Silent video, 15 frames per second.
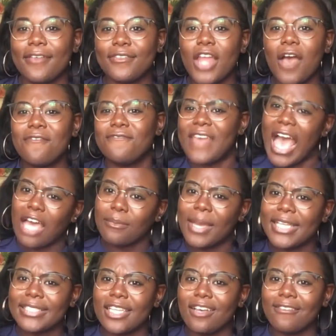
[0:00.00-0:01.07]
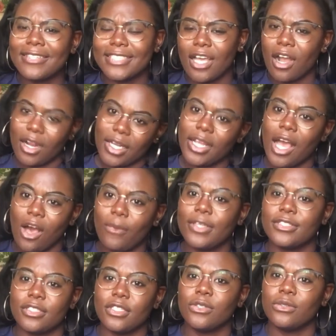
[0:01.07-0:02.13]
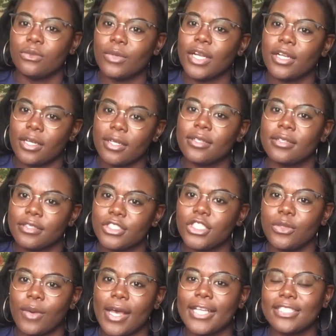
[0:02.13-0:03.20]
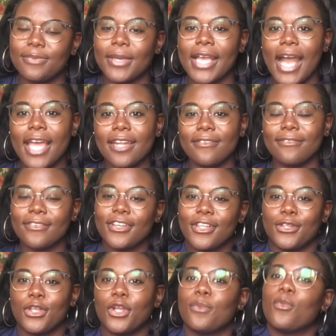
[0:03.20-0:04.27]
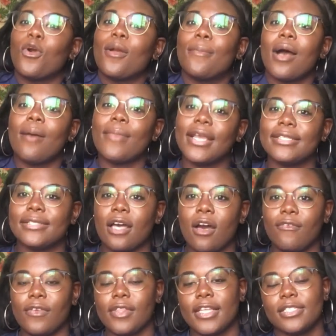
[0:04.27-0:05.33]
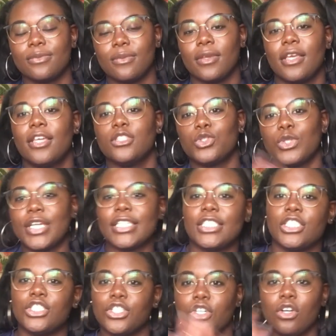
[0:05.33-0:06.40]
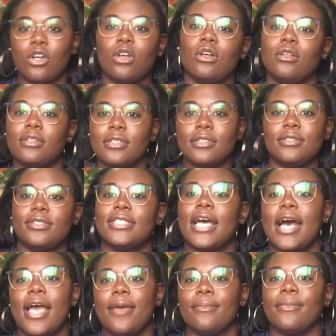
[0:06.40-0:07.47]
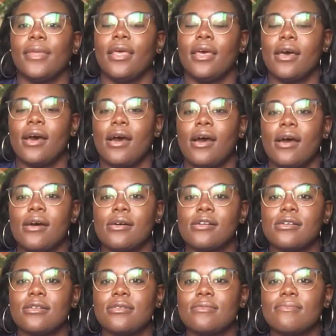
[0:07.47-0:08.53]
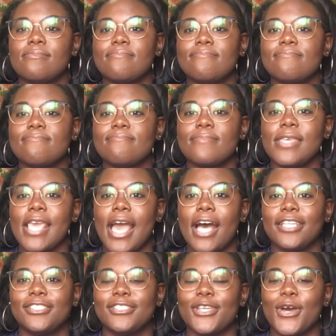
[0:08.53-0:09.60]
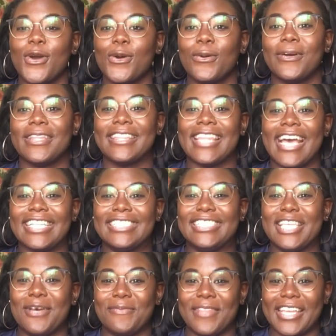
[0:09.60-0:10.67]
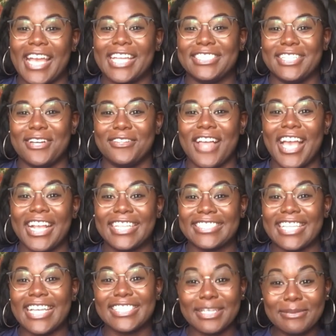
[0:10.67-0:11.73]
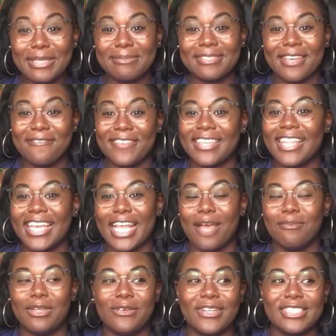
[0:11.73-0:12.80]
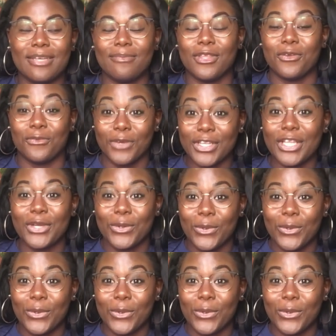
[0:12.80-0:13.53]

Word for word: not found myself because I already always knew where she was, but kind of learned more about myself in this transitional time. Um, yeah, so that's something I don't like because sometimes I feel like I'm doing something really